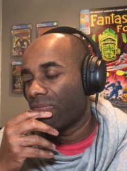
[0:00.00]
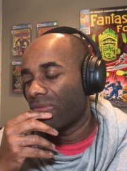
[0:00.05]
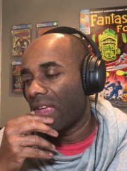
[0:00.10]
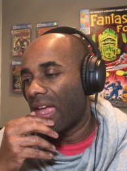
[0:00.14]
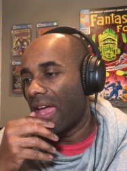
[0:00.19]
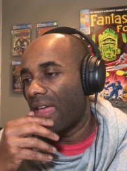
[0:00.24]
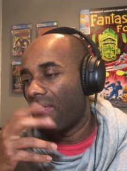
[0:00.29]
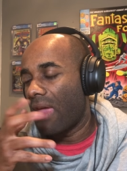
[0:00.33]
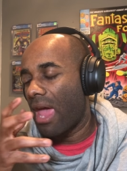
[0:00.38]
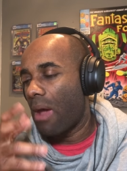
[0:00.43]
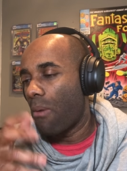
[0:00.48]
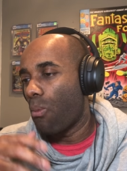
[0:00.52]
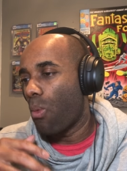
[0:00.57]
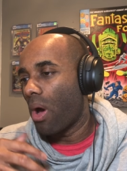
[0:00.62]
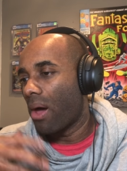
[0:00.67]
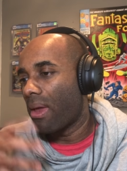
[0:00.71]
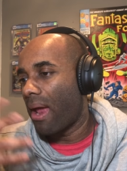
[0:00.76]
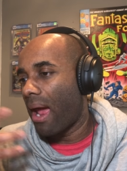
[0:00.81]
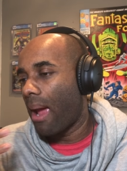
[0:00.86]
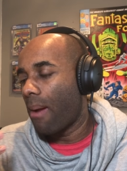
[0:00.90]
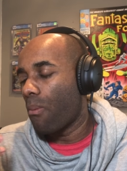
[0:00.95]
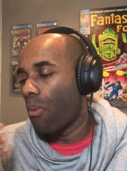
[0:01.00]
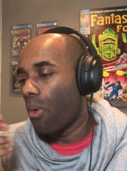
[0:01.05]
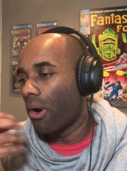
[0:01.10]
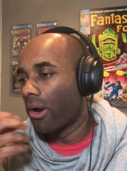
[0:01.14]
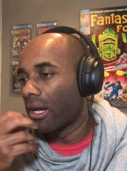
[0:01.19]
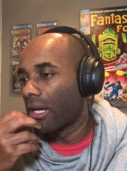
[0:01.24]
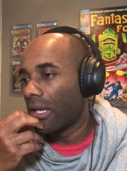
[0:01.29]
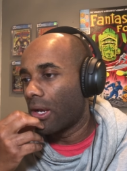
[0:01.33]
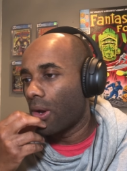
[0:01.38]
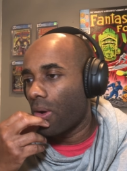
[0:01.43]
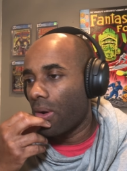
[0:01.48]
And, and what I am
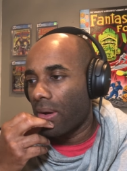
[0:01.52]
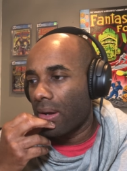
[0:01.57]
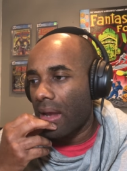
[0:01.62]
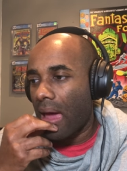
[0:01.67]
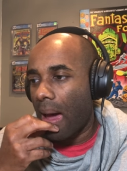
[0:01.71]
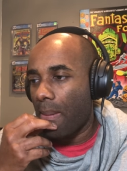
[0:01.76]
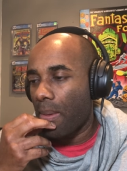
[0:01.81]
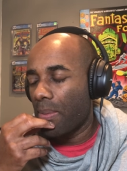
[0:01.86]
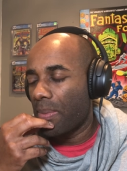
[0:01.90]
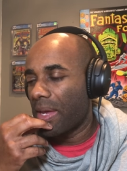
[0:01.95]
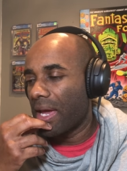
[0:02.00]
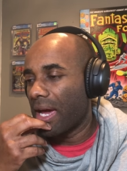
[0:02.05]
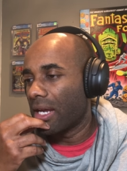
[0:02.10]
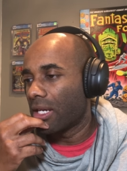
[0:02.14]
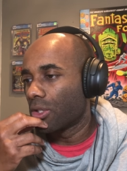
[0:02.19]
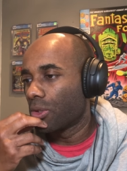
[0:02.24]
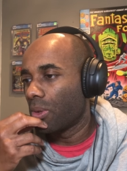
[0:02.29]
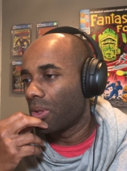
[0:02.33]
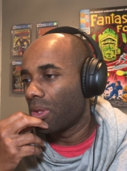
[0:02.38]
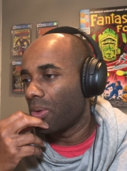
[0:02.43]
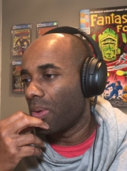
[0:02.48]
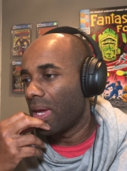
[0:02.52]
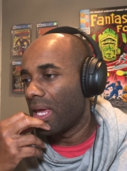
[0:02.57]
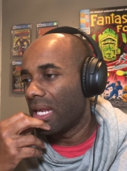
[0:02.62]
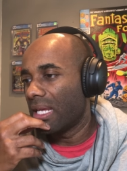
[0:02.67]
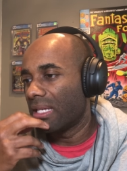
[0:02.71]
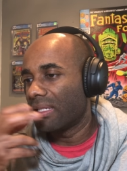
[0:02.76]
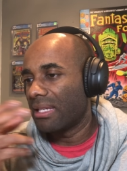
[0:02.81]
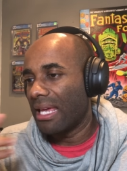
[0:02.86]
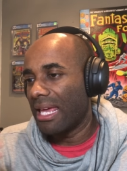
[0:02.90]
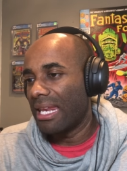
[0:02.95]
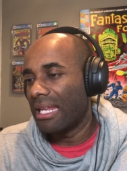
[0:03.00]
working on, I'm gonna be honest with you, it
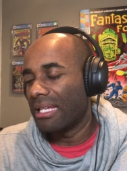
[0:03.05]
is it